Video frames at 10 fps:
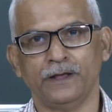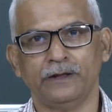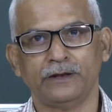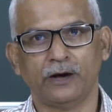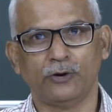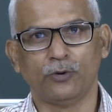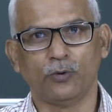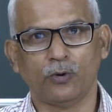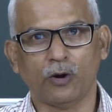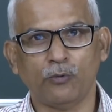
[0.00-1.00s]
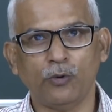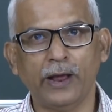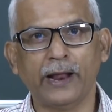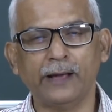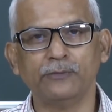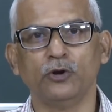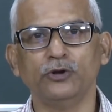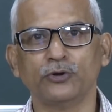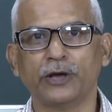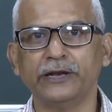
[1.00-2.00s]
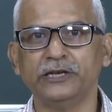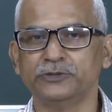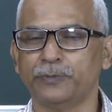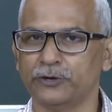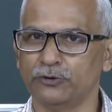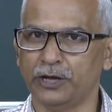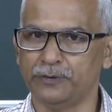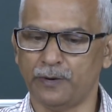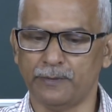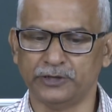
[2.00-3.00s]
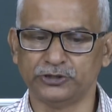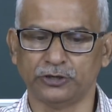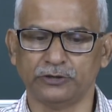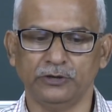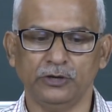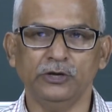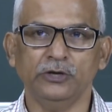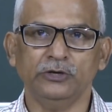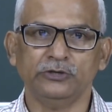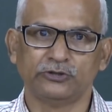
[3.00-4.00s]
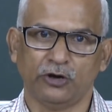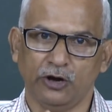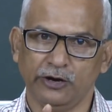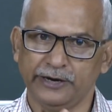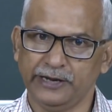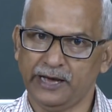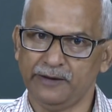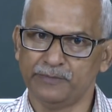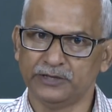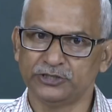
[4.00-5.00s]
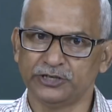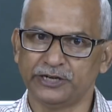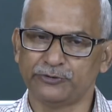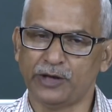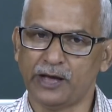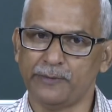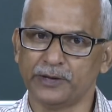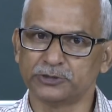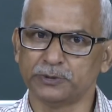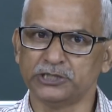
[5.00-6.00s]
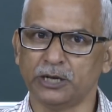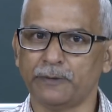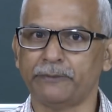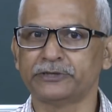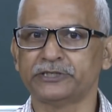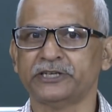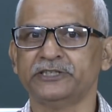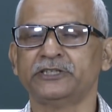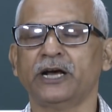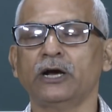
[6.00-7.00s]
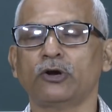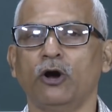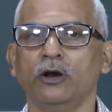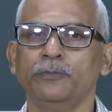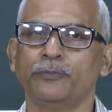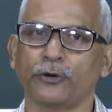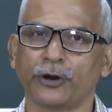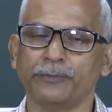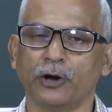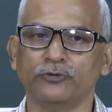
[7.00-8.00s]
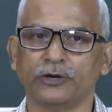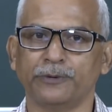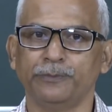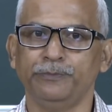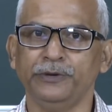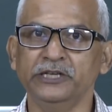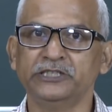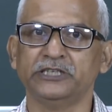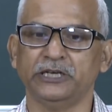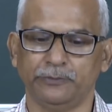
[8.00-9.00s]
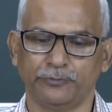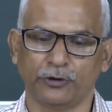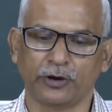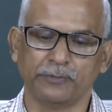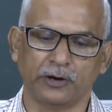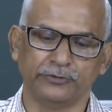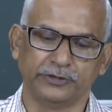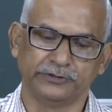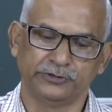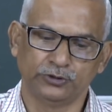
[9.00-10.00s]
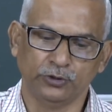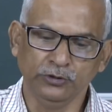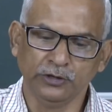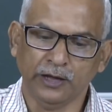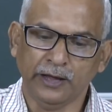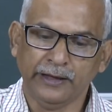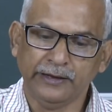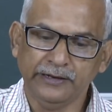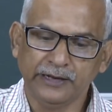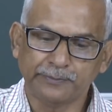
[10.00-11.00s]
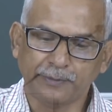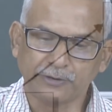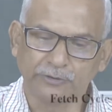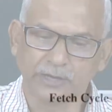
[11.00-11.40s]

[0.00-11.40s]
Now, where I am going to get this particular information. So, already I have mentioned that we are having a special purpose register called program counter, PC, program counter. So, in that particular